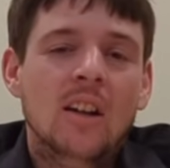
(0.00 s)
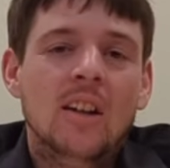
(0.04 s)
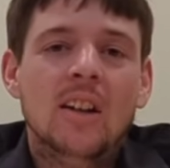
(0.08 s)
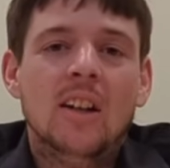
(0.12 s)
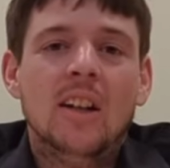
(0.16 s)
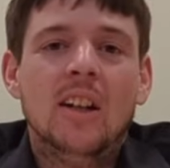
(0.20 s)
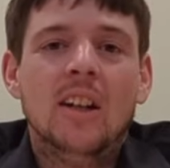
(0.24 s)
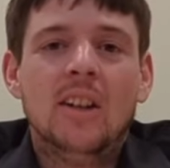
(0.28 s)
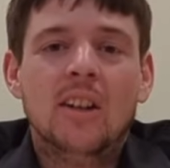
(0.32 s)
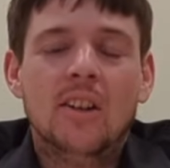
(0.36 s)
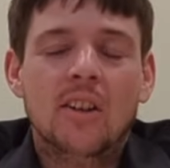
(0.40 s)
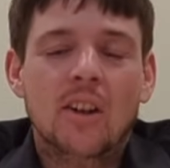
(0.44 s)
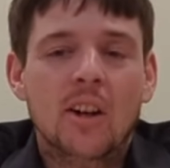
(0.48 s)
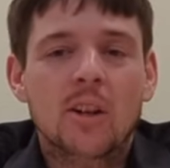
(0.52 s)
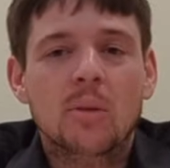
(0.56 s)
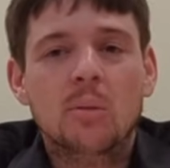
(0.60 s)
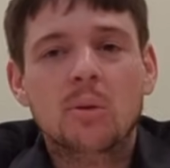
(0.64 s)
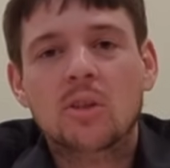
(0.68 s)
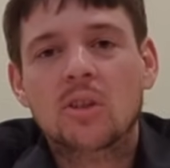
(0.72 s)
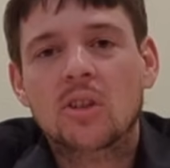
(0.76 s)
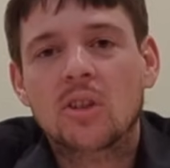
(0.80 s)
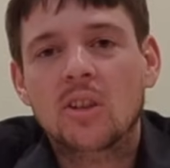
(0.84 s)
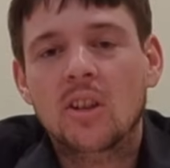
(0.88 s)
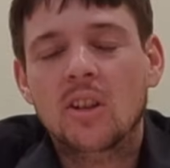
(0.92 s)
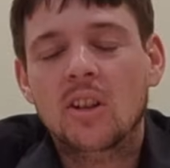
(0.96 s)
and he thought he
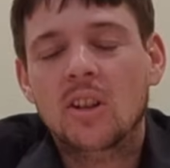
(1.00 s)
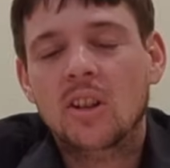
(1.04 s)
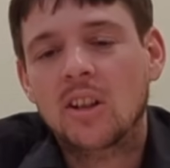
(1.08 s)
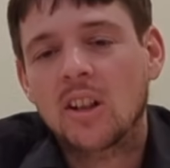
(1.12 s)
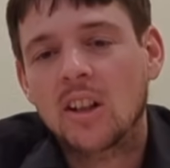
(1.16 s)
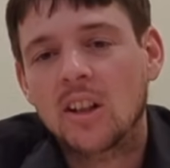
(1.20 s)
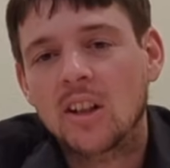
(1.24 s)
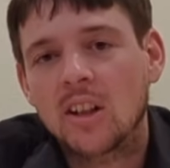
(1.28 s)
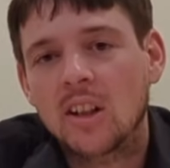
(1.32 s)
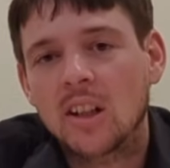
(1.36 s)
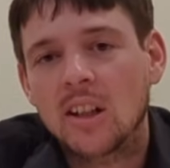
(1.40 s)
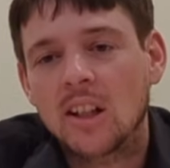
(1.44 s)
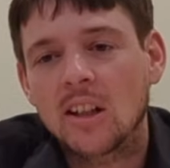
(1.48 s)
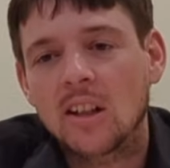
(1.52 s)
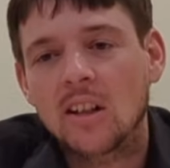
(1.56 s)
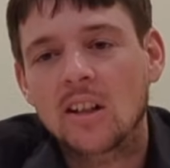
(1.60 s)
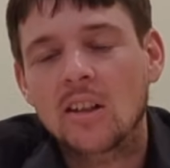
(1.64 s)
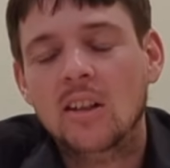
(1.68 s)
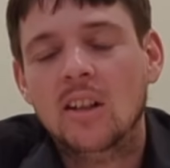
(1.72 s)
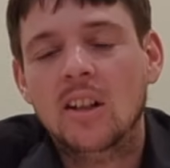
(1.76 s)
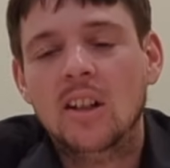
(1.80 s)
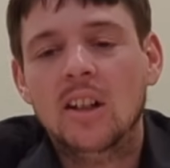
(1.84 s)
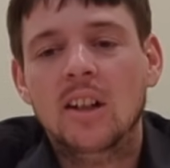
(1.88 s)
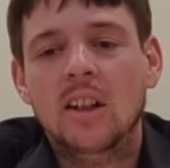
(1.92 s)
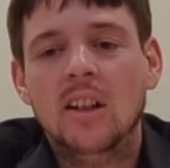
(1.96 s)
was good and didn't need it,
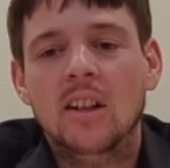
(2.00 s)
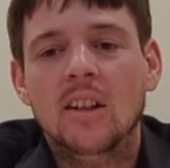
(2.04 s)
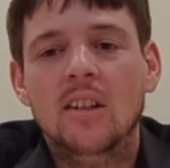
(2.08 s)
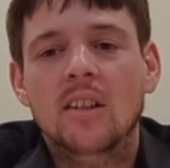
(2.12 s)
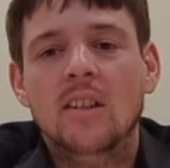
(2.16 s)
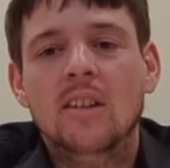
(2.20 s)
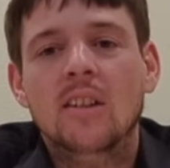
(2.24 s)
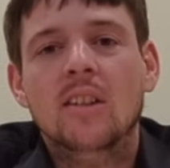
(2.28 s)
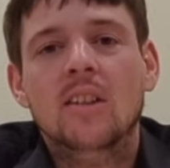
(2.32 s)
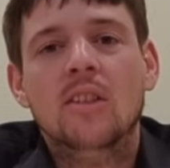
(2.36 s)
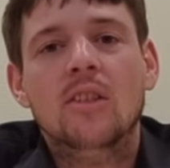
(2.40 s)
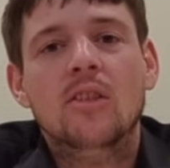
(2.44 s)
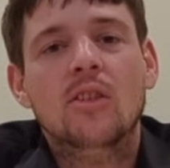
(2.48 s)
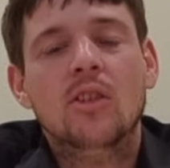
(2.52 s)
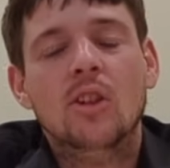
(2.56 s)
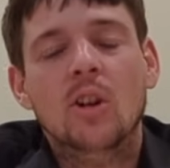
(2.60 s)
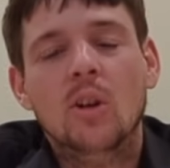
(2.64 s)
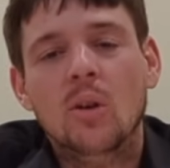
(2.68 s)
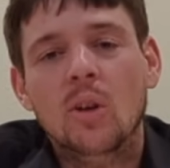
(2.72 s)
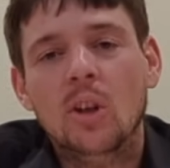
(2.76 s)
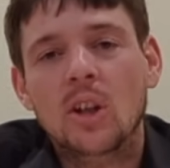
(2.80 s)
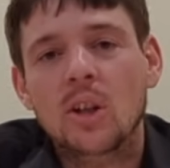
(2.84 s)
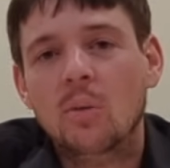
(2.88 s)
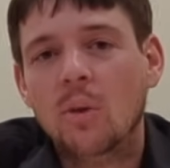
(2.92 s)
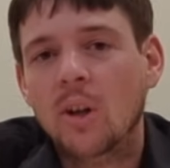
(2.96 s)
and
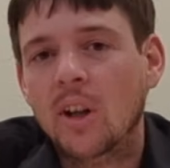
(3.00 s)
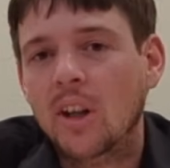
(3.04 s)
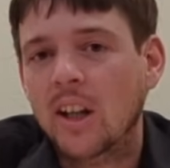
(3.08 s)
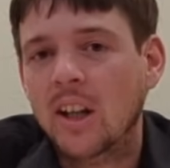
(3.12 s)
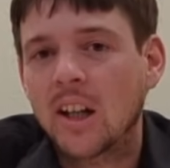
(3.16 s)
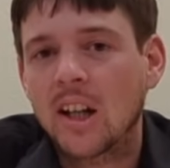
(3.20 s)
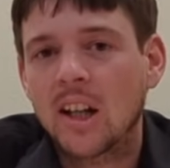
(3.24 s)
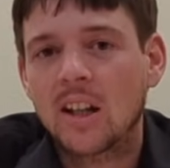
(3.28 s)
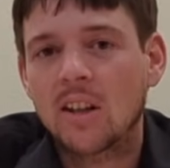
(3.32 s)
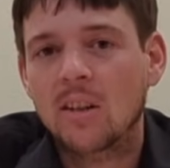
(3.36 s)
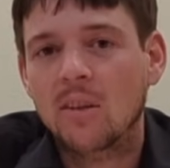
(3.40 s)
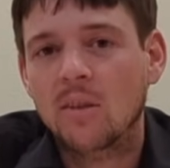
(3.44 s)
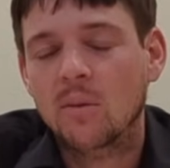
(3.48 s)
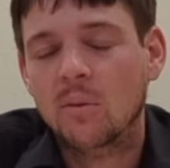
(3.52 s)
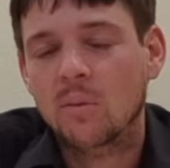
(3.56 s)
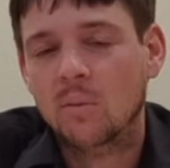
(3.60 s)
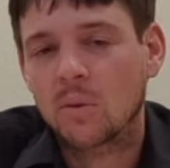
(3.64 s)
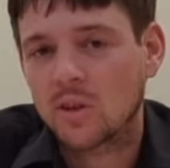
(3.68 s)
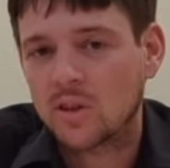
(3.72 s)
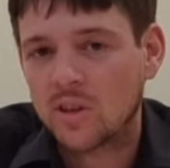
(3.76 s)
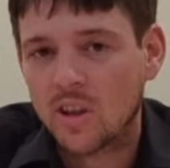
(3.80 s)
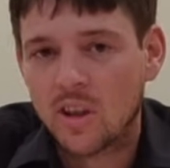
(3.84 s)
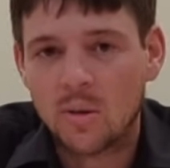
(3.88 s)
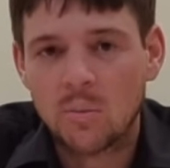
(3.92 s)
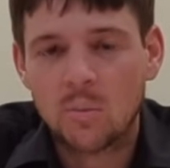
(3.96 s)
so he went ahead and we
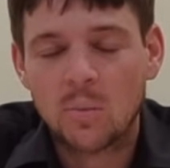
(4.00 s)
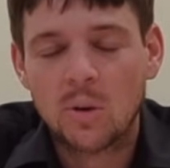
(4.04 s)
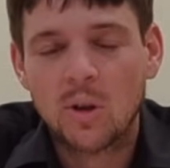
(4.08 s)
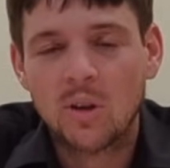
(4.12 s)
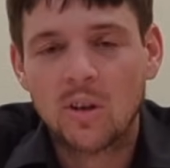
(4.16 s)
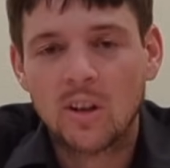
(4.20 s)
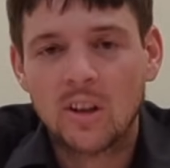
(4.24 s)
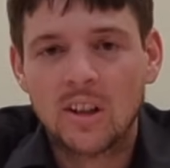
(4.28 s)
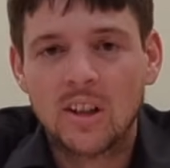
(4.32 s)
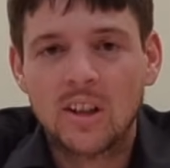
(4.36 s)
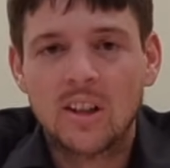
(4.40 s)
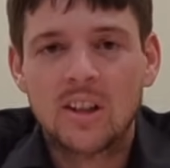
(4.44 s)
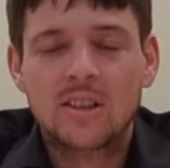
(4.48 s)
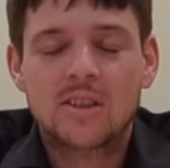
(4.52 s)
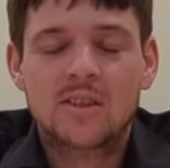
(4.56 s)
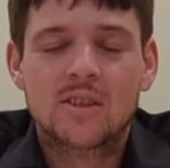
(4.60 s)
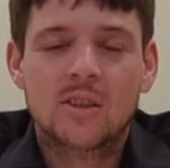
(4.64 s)
started building it.